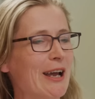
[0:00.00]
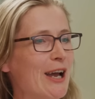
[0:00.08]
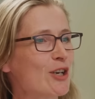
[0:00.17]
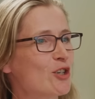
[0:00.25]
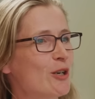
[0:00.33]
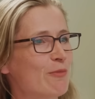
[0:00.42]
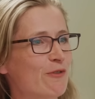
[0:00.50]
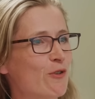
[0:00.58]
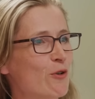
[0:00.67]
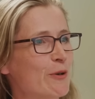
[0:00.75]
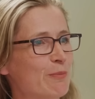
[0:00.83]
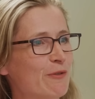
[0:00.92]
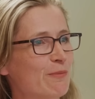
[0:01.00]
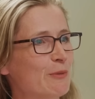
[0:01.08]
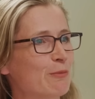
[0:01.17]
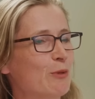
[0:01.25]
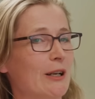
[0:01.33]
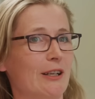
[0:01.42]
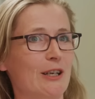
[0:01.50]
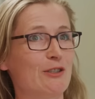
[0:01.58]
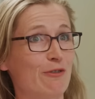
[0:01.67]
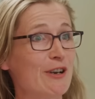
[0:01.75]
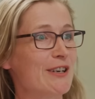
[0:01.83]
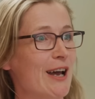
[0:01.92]
actually before we, well,
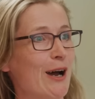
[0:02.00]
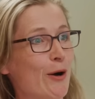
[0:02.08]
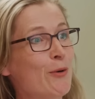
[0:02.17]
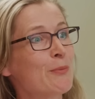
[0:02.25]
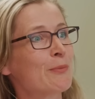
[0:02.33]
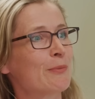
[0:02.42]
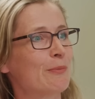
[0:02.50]
he's a friend now,